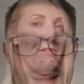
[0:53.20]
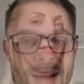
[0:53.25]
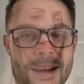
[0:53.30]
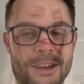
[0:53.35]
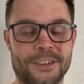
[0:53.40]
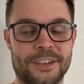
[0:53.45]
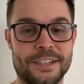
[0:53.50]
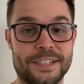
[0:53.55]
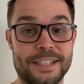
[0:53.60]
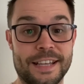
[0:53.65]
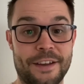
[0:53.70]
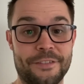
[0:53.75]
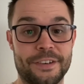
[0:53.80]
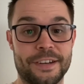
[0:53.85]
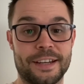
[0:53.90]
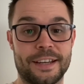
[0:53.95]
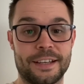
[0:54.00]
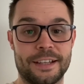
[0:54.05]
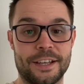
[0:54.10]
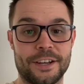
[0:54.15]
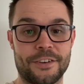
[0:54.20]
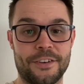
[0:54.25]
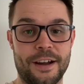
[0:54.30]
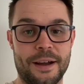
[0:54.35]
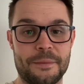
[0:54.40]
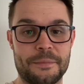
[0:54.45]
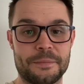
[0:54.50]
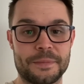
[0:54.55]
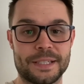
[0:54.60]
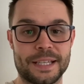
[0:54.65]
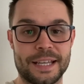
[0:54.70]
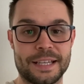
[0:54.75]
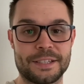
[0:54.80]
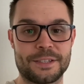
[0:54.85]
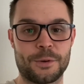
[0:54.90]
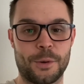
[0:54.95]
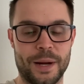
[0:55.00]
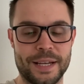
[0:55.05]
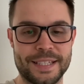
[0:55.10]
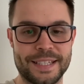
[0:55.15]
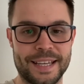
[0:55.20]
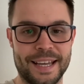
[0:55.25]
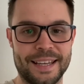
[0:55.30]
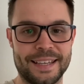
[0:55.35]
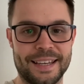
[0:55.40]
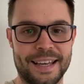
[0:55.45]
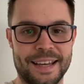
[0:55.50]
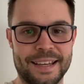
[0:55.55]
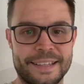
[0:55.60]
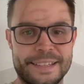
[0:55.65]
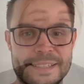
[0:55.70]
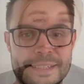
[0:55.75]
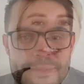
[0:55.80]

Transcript: I lost 7 kilograms in 28 days.